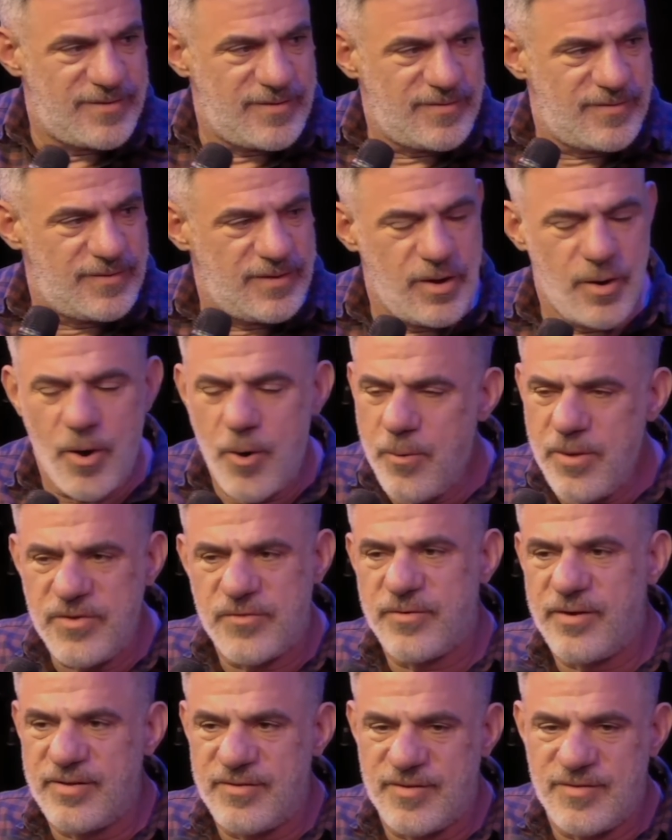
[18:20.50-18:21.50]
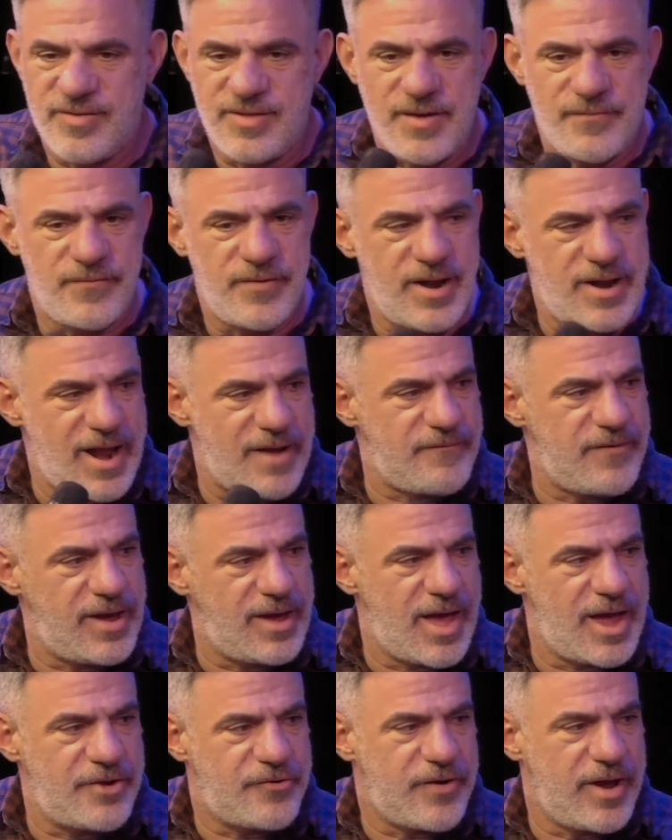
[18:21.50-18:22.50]
is, you always realize it's different in every
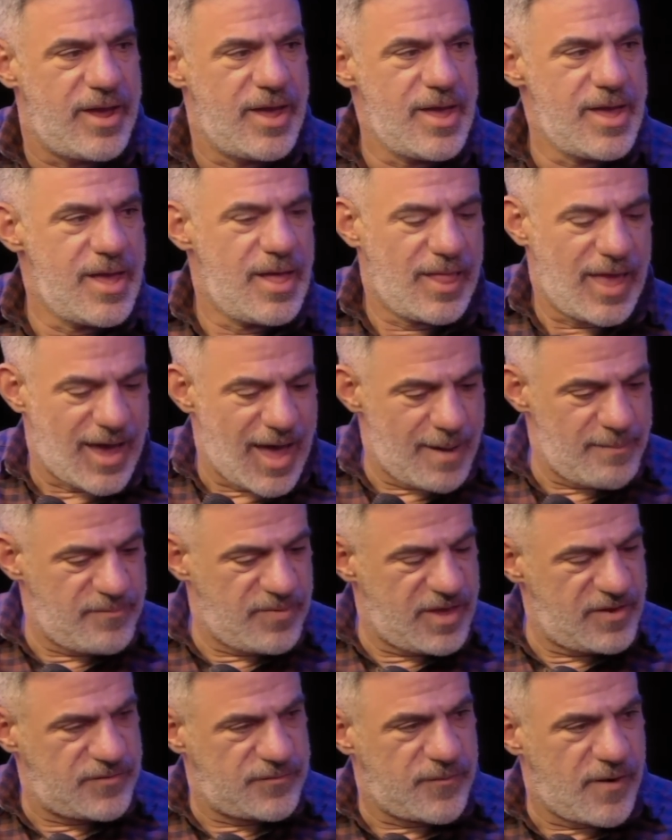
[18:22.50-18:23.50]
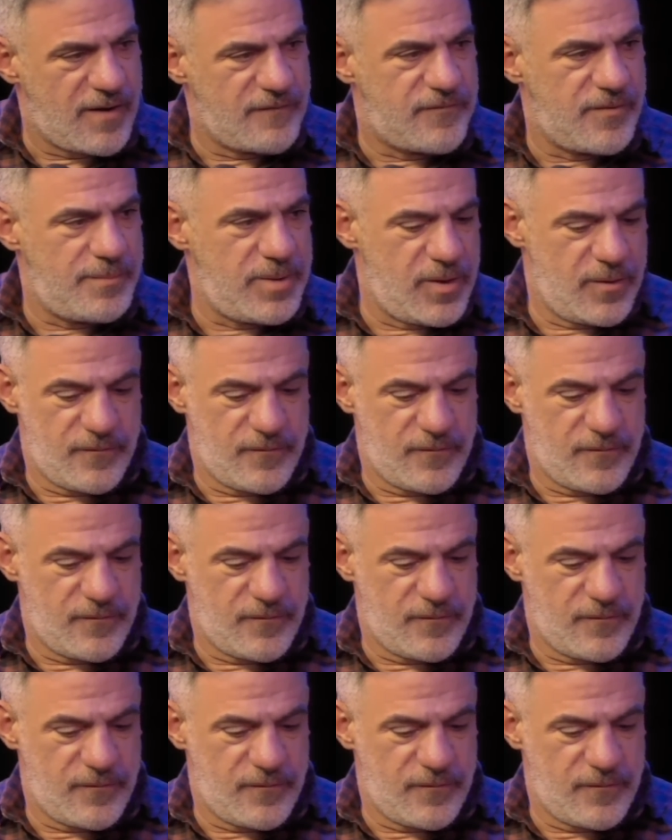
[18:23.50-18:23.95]
country. Mm. Like, I'm this far from you.